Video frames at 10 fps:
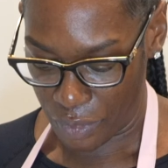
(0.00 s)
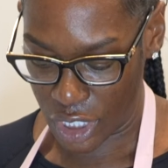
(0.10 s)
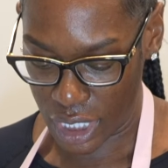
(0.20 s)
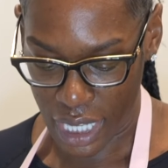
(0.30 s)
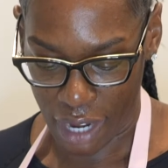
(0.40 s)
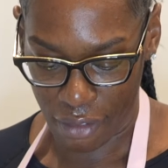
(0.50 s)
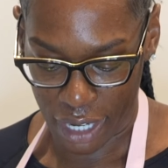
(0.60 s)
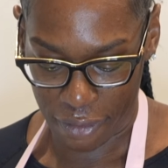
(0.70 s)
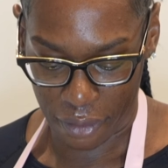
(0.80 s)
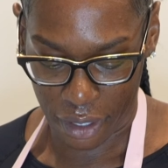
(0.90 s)
She's not
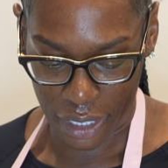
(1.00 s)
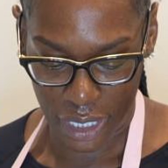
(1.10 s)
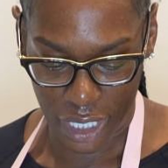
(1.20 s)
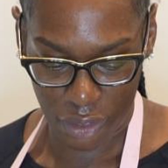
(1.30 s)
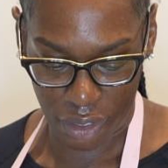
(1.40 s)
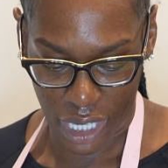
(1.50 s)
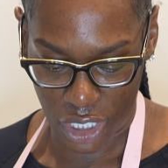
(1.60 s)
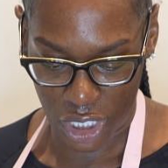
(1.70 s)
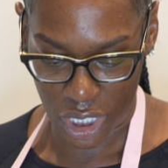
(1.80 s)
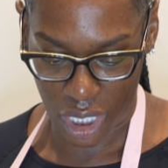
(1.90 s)
ready for a serious
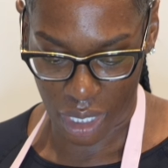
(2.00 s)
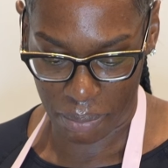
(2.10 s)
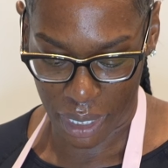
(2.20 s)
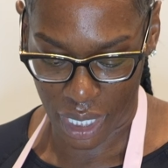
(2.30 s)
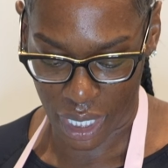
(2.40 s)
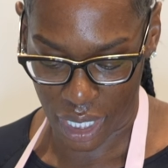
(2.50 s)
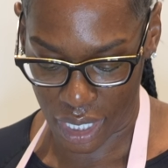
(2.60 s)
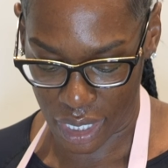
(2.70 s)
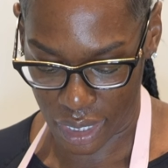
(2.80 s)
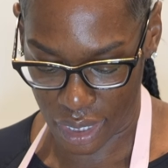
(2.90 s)
relationship
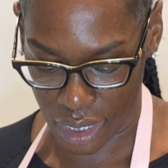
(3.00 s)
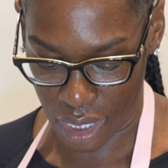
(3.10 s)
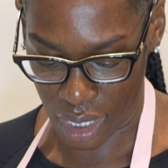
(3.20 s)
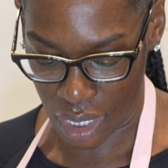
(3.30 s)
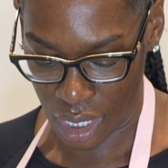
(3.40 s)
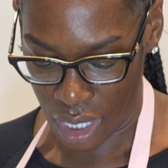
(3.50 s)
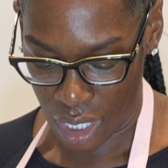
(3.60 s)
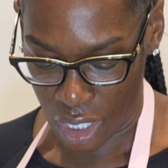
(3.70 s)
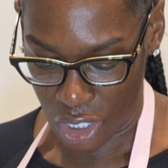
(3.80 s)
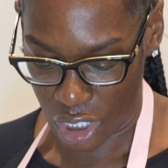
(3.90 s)
because
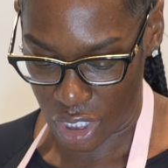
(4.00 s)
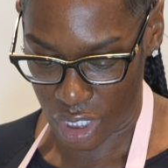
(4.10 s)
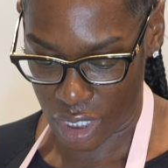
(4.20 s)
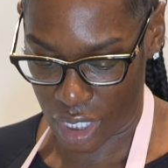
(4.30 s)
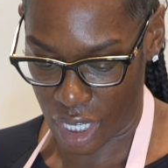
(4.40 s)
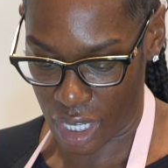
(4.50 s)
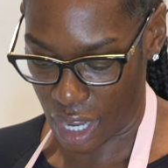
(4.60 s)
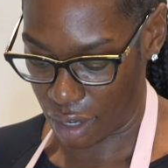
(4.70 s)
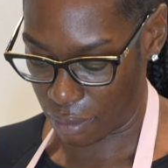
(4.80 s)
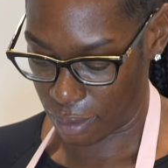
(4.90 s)
she's just getting
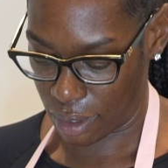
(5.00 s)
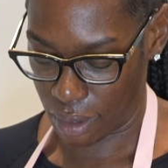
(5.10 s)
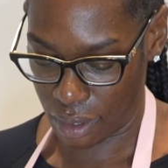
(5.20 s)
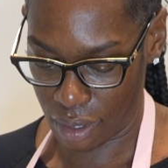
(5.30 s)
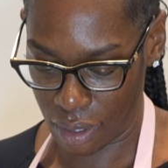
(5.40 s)
out of one.